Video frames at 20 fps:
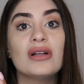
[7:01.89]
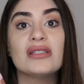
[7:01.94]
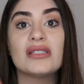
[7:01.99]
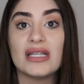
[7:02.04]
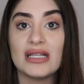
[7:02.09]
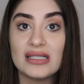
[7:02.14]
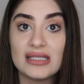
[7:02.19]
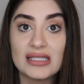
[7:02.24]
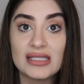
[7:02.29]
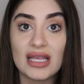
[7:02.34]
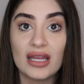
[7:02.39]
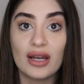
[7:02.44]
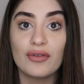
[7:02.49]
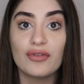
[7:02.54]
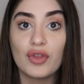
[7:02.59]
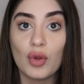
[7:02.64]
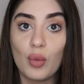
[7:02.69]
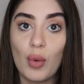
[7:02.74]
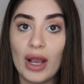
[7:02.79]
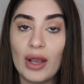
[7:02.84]
ones instead
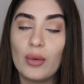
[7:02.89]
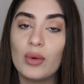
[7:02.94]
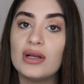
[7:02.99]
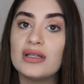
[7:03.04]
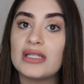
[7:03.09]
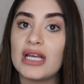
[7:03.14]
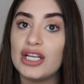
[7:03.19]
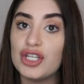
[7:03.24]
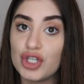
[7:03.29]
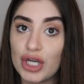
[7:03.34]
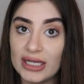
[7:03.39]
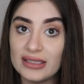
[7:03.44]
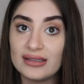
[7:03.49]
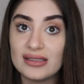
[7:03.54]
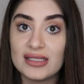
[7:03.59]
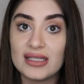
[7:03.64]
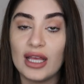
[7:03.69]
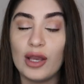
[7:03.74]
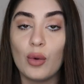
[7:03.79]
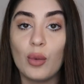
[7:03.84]
of the white ones. I tried
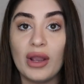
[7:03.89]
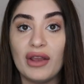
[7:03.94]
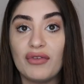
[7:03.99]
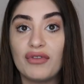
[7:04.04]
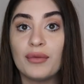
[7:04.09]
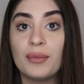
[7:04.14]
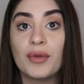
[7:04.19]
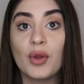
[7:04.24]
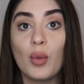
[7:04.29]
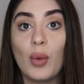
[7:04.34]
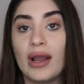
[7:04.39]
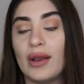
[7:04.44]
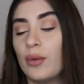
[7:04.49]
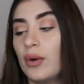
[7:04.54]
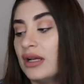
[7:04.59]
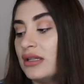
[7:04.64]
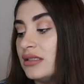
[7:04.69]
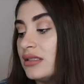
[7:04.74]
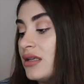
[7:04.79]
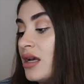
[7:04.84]
to stay away from the white
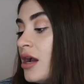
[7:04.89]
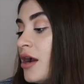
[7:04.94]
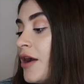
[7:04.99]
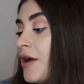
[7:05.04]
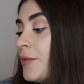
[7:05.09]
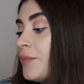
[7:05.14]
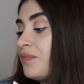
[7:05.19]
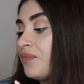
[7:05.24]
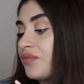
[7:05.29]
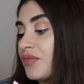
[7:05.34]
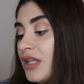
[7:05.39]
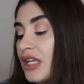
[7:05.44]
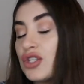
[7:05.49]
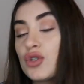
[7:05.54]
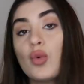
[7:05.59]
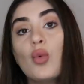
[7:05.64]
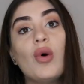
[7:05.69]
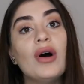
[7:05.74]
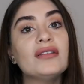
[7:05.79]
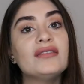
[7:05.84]
ones.
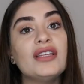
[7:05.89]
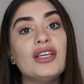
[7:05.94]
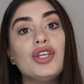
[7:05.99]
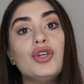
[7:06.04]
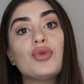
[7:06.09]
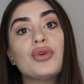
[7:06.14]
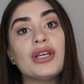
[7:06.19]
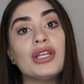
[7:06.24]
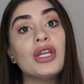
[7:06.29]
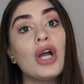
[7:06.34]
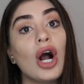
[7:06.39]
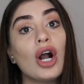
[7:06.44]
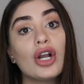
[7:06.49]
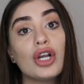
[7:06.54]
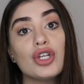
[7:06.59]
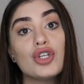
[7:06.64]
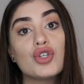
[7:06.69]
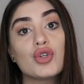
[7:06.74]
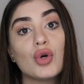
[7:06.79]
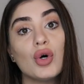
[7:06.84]
That's one thing you cannot
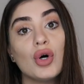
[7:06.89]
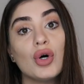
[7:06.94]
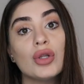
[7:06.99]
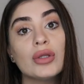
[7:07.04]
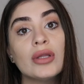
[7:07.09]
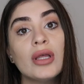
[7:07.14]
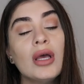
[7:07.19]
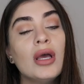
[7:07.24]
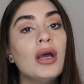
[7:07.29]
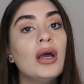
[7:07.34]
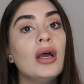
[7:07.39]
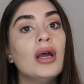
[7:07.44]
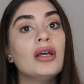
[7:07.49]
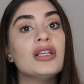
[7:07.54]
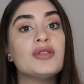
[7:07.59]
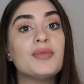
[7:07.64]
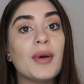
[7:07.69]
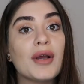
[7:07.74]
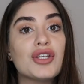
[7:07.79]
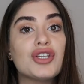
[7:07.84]
control,
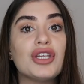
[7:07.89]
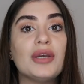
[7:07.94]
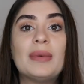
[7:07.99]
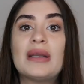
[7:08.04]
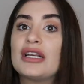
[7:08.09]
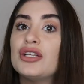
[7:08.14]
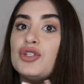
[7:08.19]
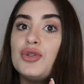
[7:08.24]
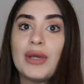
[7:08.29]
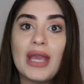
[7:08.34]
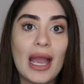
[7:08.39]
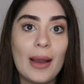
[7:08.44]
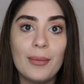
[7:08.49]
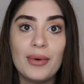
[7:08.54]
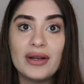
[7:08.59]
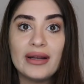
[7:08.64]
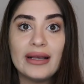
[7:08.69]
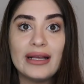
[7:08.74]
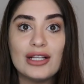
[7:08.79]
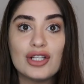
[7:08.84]
especially because you can't
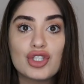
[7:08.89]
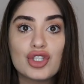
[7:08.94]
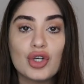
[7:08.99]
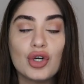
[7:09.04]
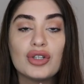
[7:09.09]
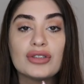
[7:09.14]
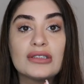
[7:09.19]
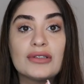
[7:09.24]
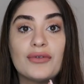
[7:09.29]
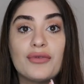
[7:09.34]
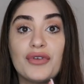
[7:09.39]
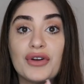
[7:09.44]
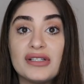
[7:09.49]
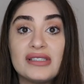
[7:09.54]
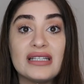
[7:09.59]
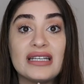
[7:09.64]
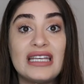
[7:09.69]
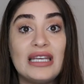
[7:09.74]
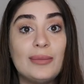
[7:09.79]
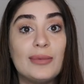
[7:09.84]
put an insole for
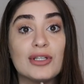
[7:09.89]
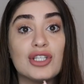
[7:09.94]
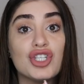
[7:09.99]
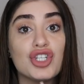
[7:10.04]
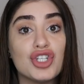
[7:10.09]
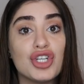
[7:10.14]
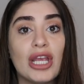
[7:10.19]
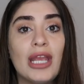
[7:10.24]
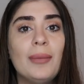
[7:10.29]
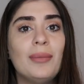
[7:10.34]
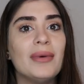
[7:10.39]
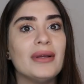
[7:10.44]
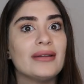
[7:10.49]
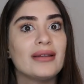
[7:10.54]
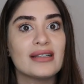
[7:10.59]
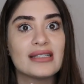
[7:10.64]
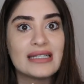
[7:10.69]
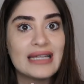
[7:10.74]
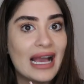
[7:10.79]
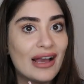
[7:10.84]
it to keep its shape. It
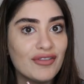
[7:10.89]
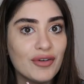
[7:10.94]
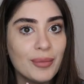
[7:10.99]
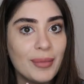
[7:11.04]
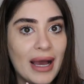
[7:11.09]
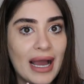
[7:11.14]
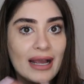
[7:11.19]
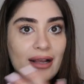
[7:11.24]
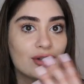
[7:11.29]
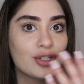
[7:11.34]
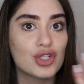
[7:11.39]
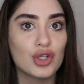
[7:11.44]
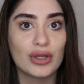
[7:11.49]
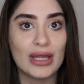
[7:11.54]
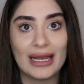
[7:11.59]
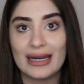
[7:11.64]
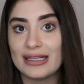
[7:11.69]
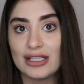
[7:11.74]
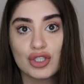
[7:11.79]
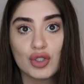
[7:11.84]
doesn't have a back, so
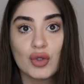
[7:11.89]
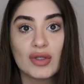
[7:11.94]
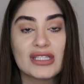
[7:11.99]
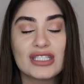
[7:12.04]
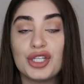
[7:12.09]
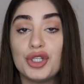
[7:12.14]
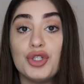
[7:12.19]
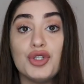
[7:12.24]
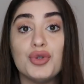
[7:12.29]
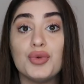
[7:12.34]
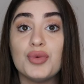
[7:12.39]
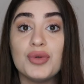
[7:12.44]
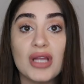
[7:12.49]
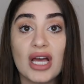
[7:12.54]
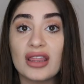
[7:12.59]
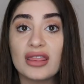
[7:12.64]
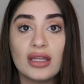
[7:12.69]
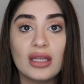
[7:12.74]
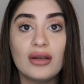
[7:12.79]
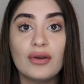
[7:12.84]
that insole is gonna do
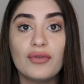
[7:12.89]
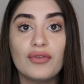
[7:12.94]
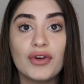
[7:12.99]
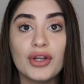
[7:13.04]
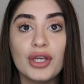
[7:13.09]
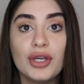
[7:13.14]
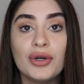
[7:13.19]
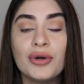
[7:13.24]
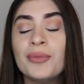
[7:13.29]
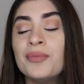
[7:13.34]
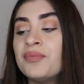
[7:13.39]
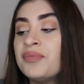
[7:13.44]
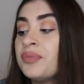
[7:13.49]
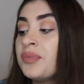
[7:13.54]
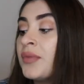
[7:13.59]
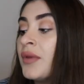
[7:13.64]
nothing for you